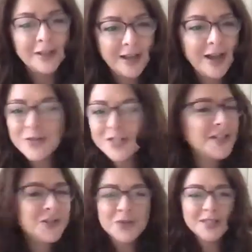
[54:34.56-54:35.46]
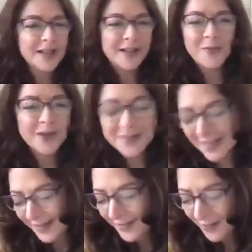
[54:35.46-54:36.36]
I wasn't going to do a sale, but I was
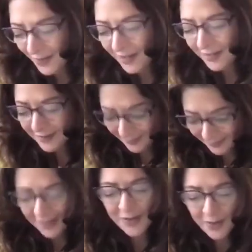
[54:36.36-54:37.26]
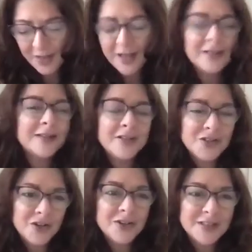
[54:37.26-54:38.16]
like, you know what? I'll
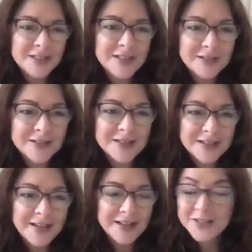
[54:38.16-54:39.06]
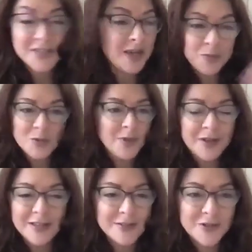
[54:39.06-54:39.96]
share the details. It just came to
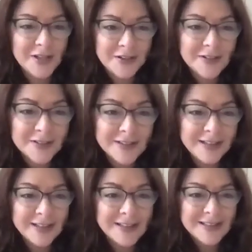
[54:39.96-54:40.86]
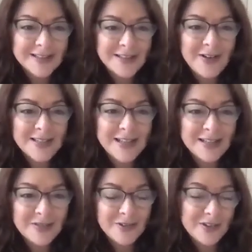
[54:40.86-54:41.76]
me as we're here. So I'll
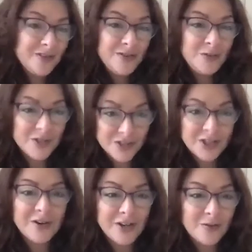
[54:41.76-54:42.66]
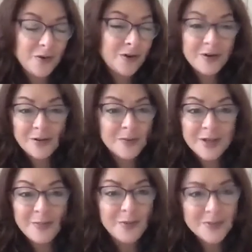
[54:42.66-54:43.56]
send it with you if you want to share it, or it'll be
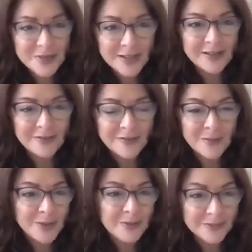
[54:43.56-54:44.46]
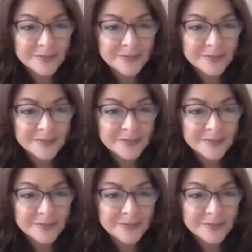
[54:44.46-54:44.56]
on my website for people.